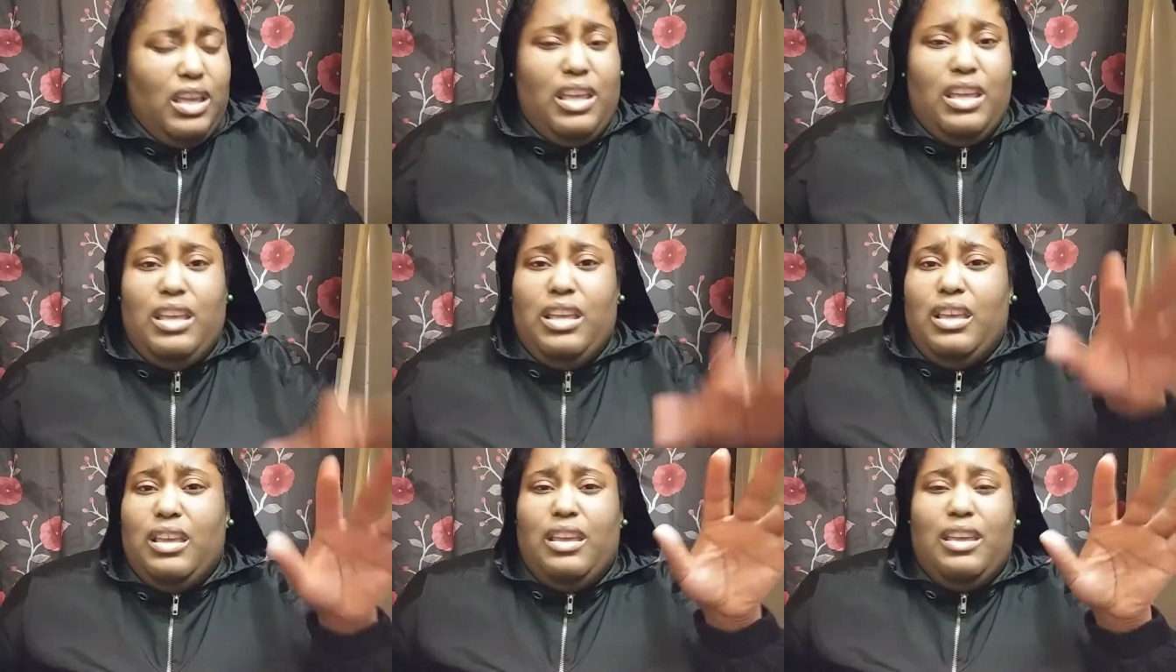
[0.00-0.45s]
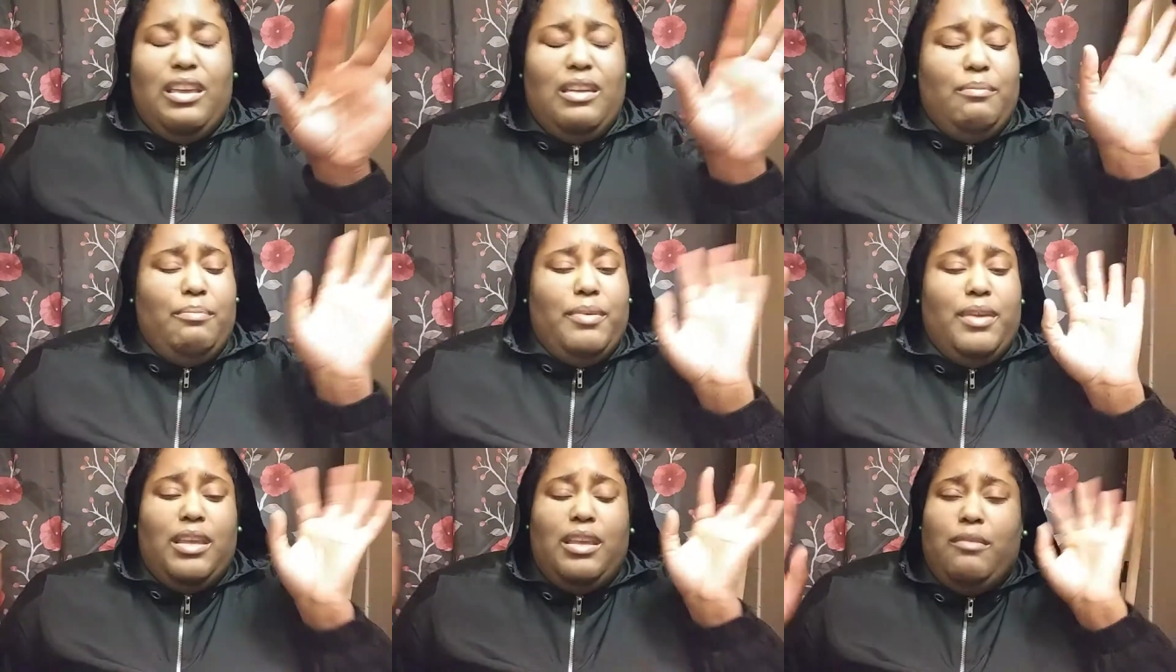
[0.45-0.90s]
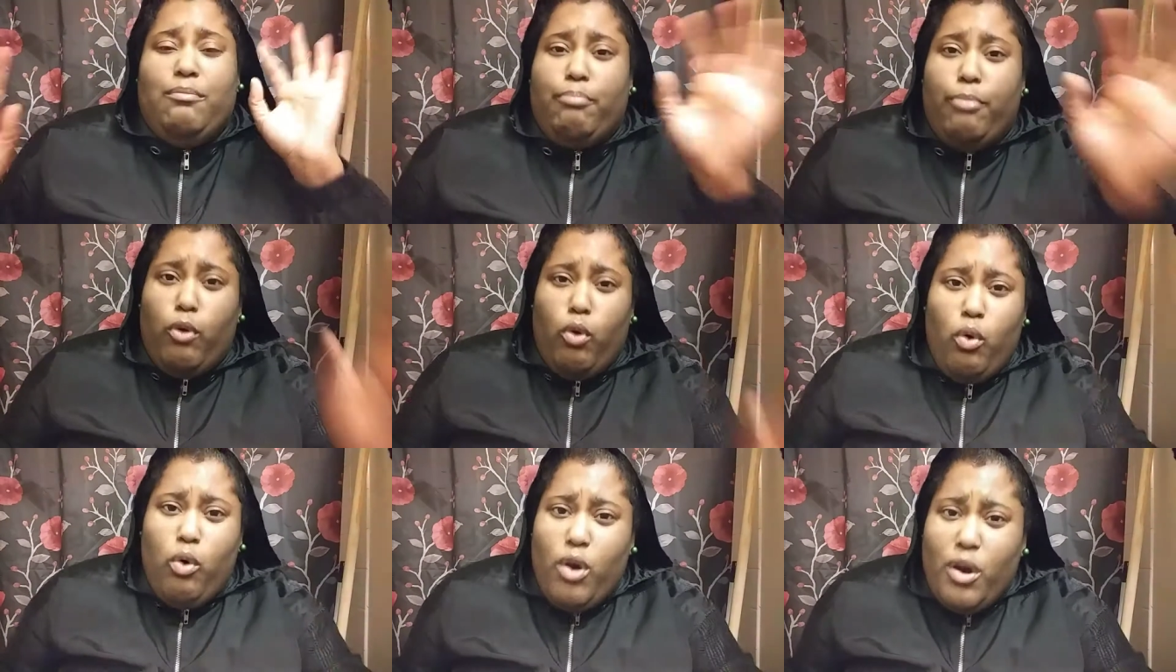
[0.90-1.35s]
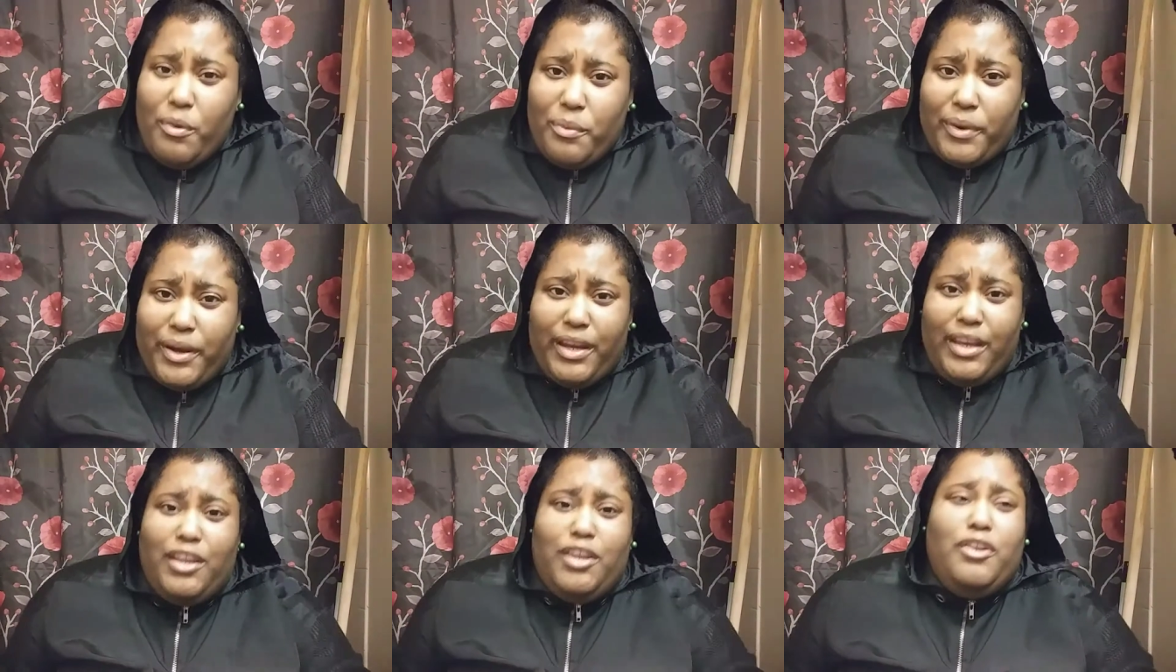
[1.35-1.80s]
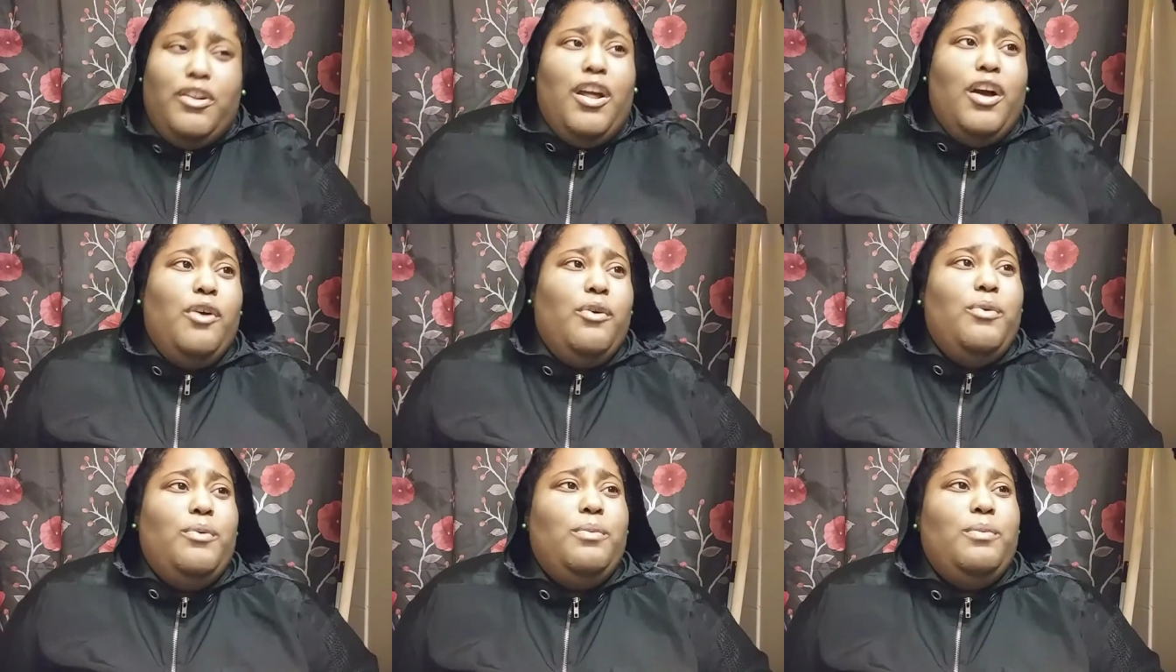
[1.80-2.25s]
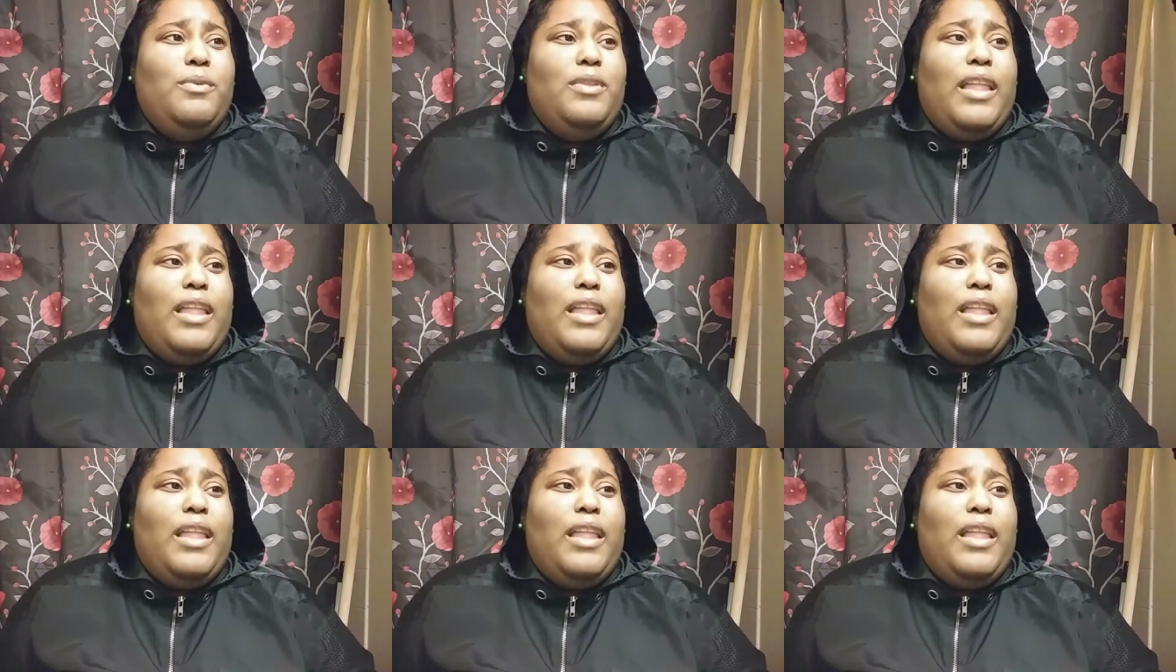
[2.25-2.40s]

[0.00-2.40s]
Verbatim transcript: it, it be boring, you know?